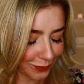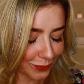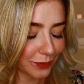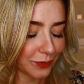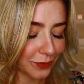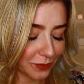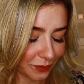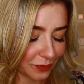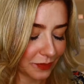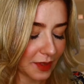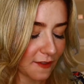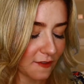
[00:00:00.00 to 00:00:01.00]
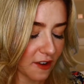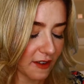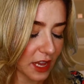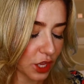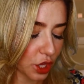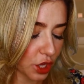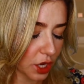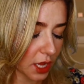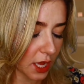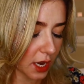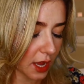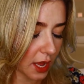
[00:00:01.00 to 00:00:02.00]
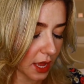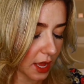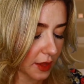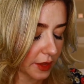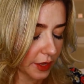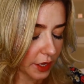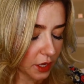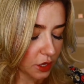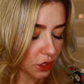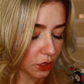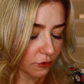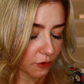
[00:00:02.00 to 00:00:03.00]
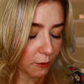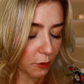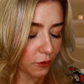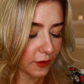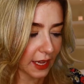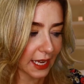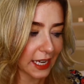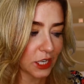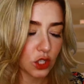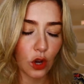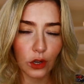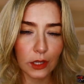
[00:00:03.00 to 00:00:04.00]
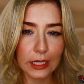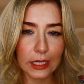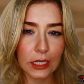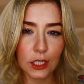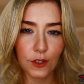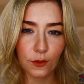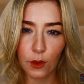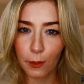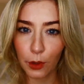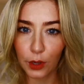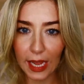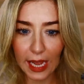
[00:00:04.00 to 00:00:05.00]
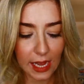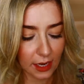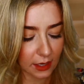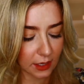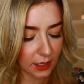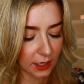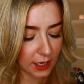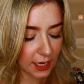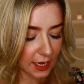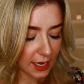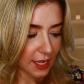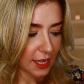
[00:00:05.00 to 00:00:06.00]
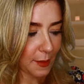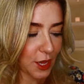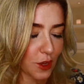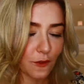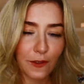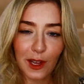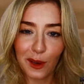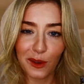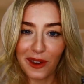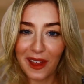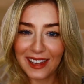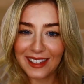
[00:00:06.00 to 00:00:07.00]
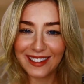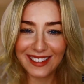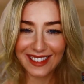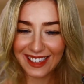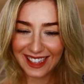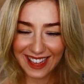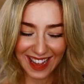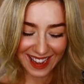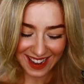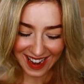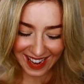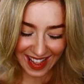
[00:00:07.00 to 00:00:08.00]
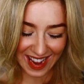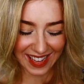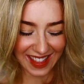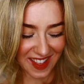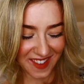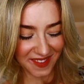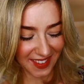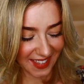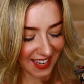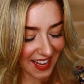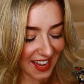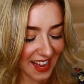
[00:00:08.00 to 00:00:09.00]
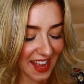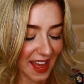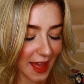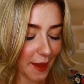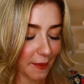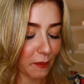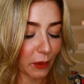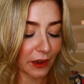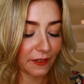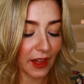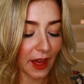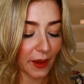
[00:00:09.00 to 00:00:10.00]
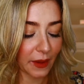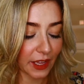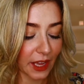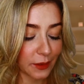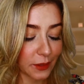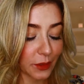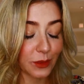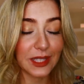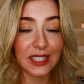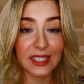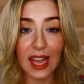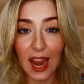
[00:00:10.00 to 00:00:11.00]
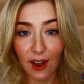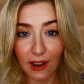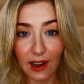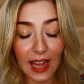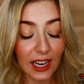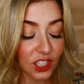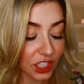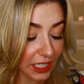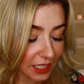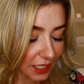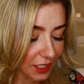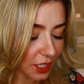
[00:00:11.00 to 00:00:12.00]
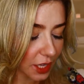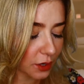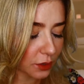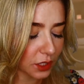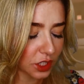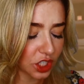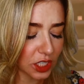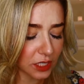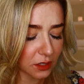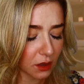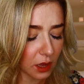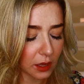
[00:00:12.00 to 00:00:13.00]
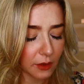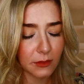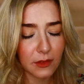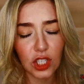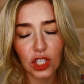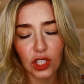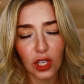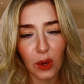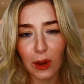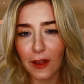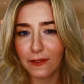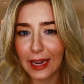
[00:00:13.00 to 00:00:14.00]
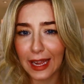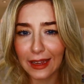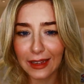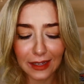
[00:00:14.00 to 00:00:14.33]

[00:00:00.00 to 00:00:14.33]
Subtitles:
They're very good at sort of removing any toxins from the body, and they make you feel all nice. Yeah, I like them. And one of our girls called Sarah actually does those, and she's so lovely.